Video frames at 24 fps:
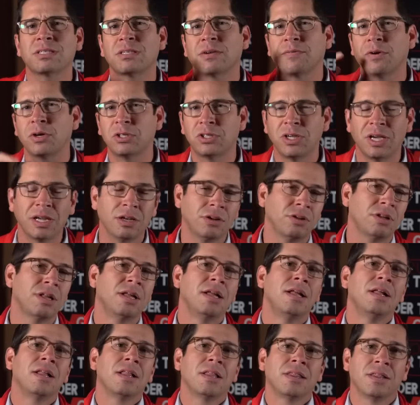of our
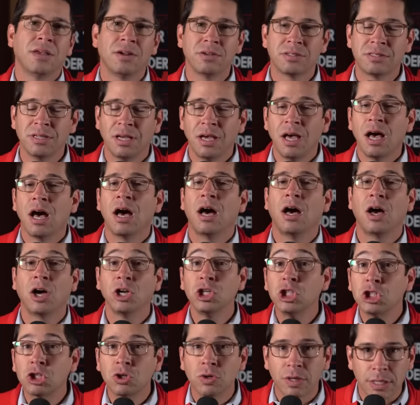channel. There's
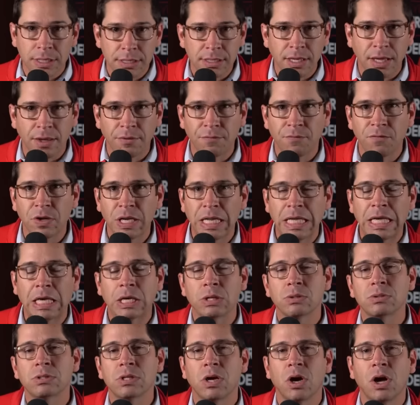hundreds of
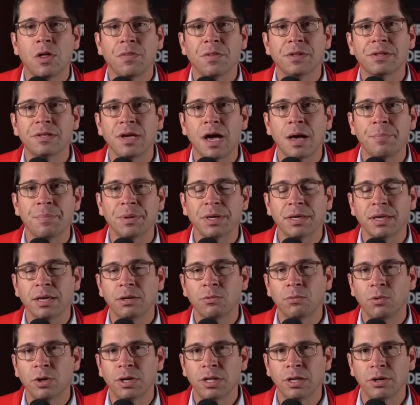videos on the topic
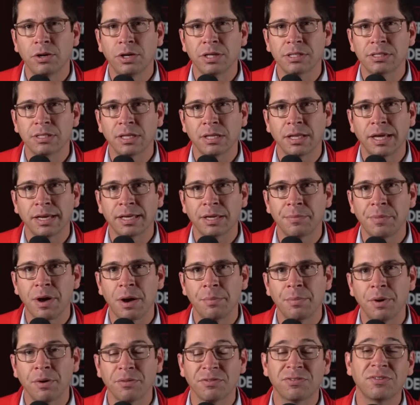and what there is to like about
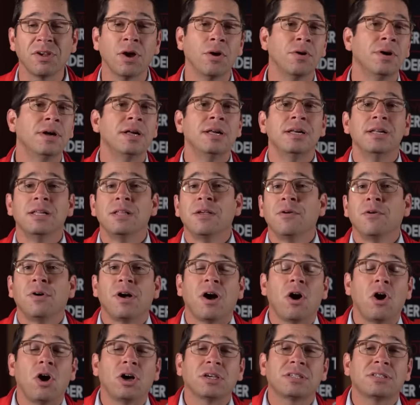both. So
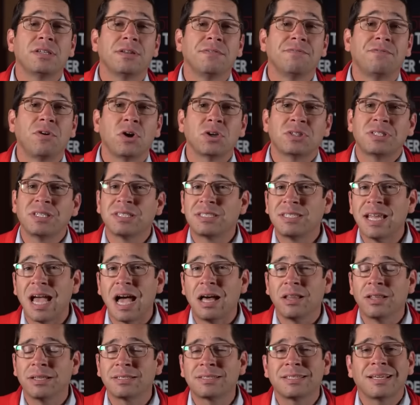Austin versus
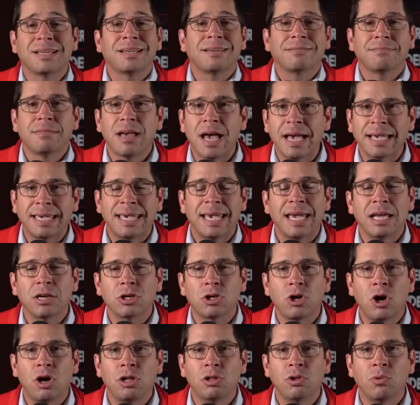Dallas, I can't
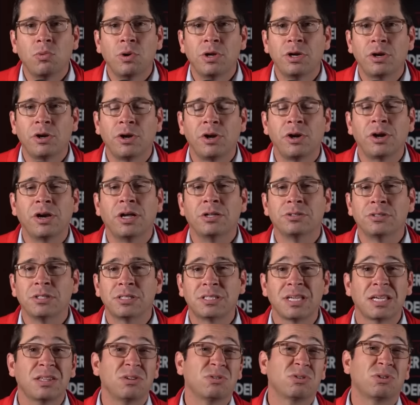call a winner here. I'll just
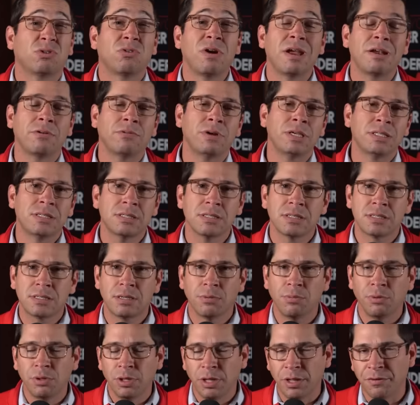say there's great reasons to
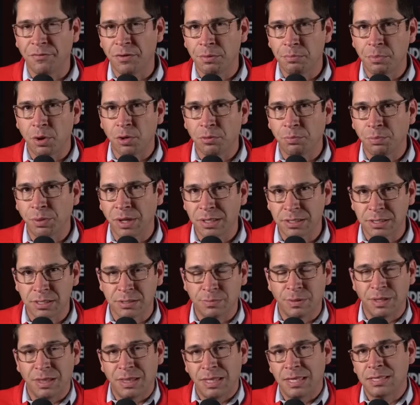live in both places,
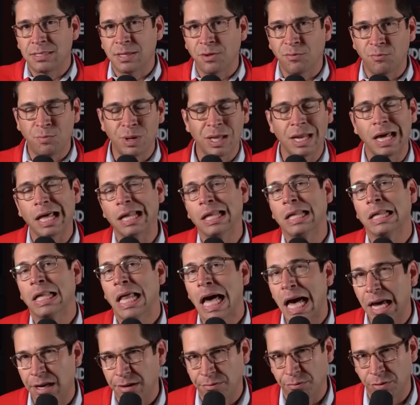but these have been a
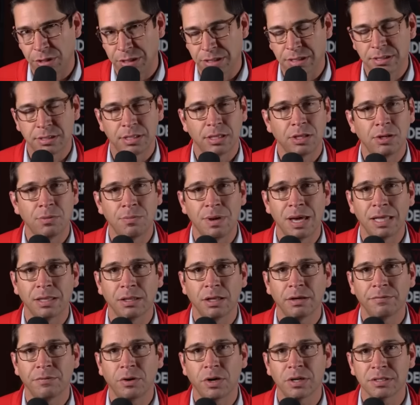lot of reasons that you may
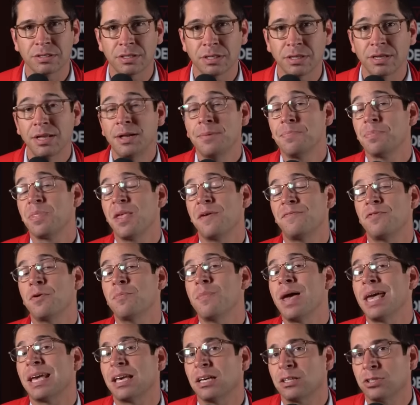love Austin. If you
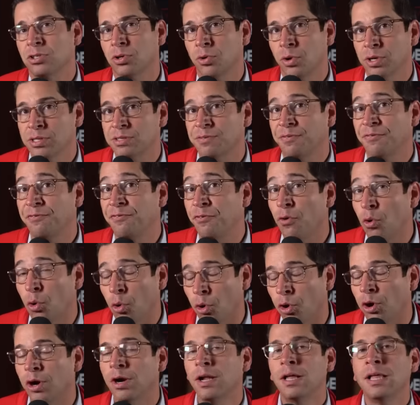make a choice
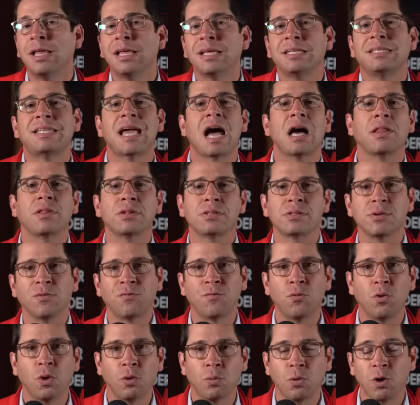for Dallas or
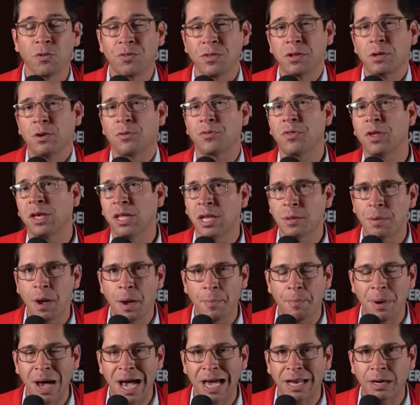Fort Worth and you're thinking
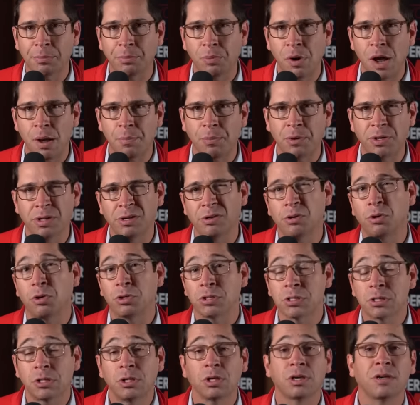about buying a property here or
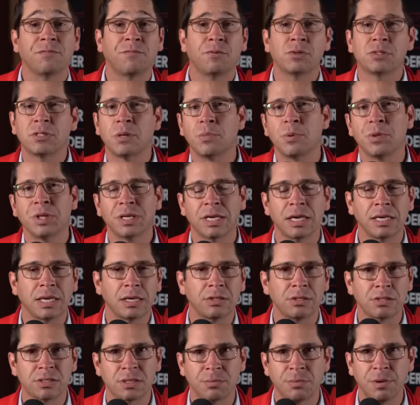just looking for someone that could
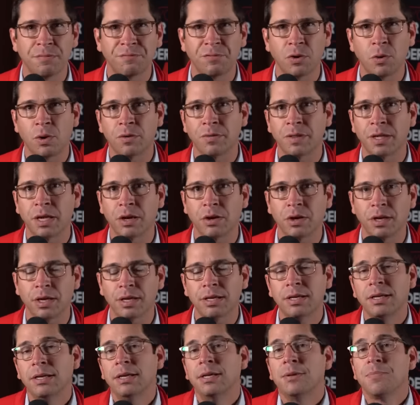get you some info on the
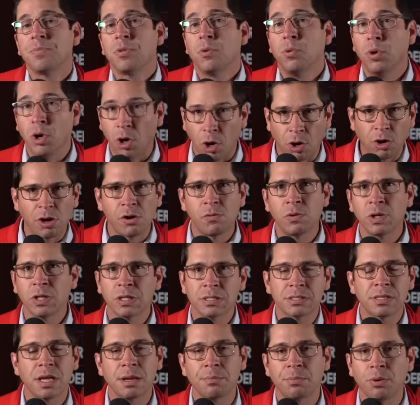area, we are a real
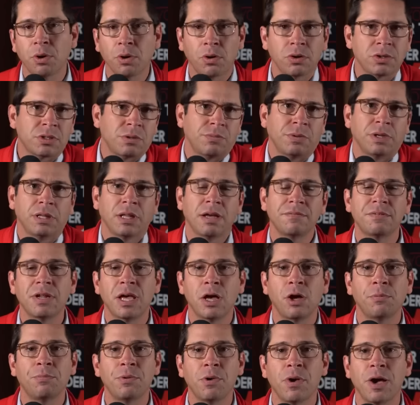estate brokerage and we'd love to
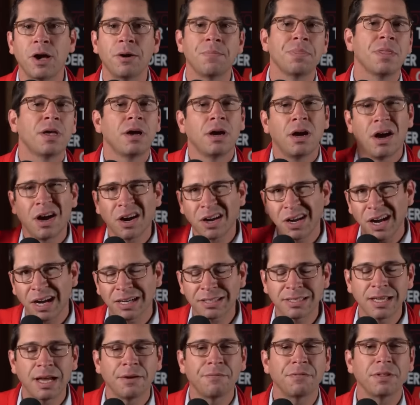help you out. Our
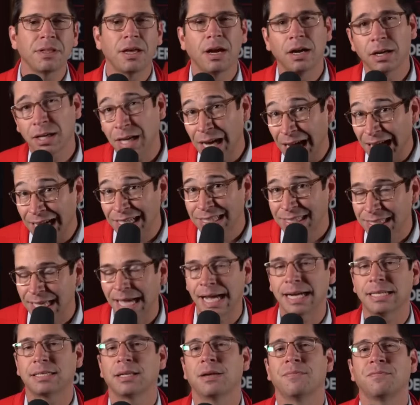
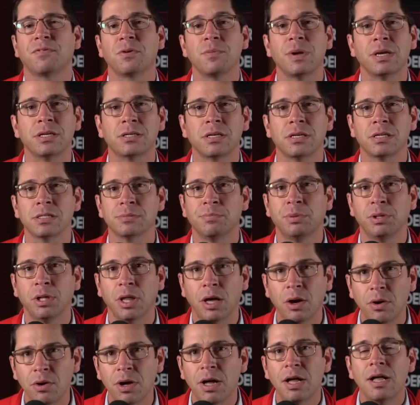contact information is
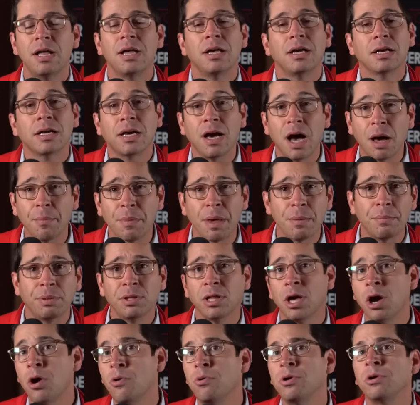below. Comment
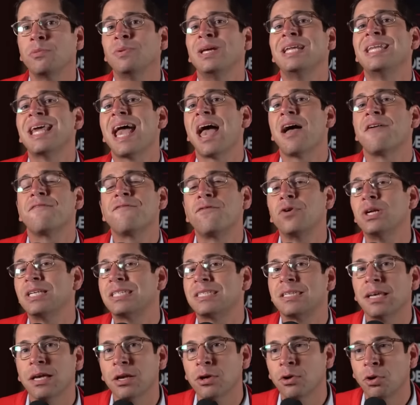below. We read every
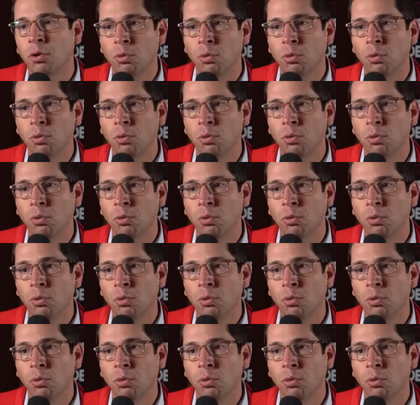single